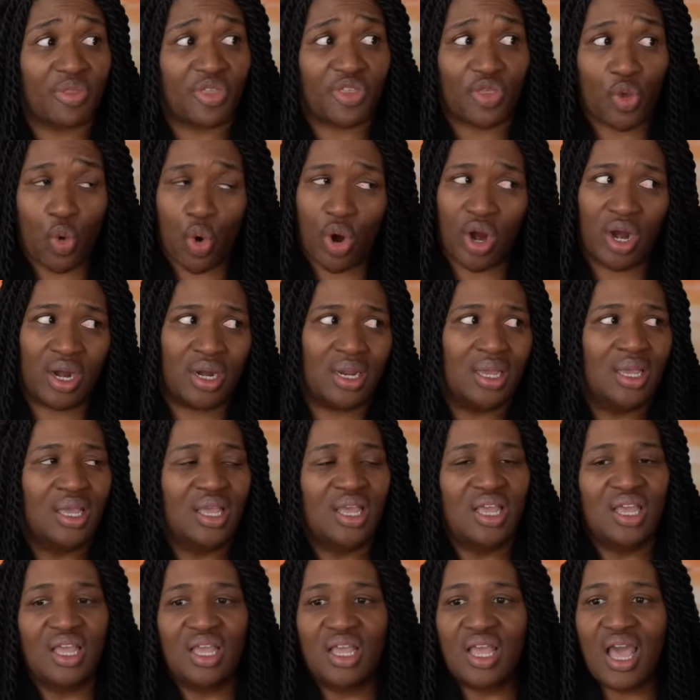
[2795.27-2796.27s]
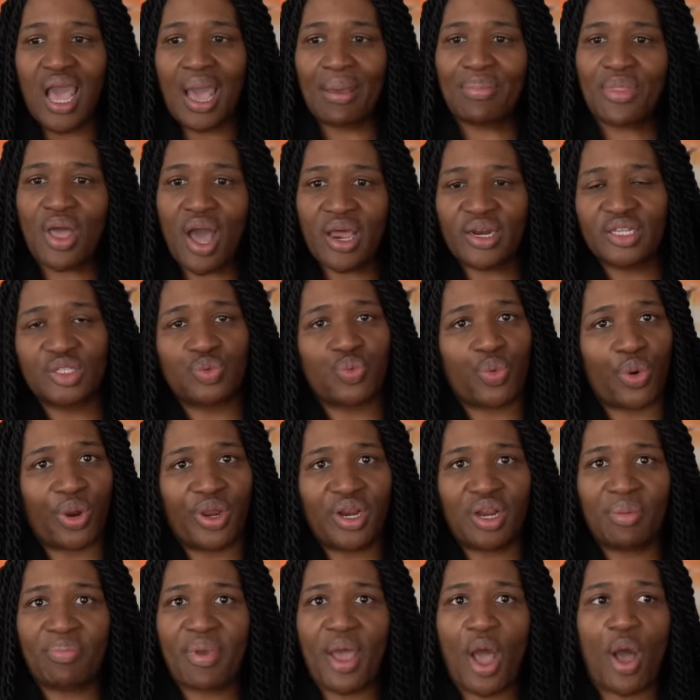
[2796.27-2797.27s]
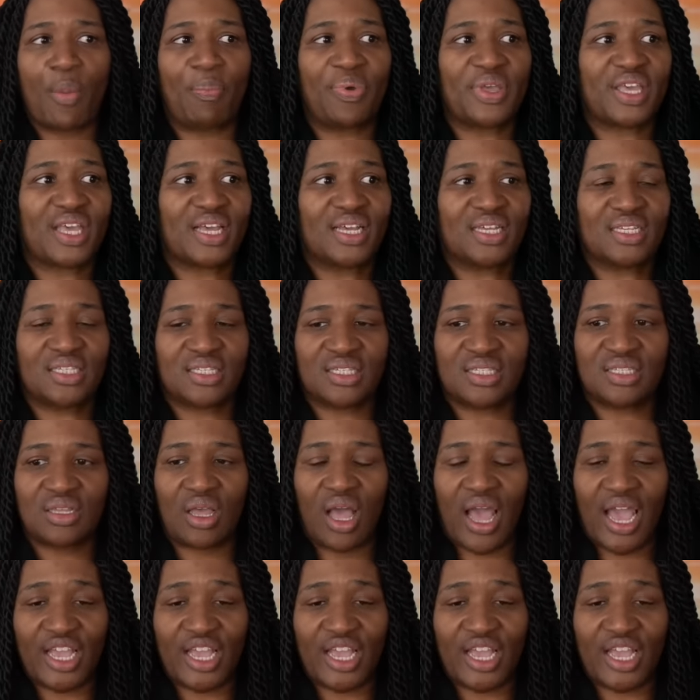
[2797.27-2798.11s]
Thorne, I'm not as worried about because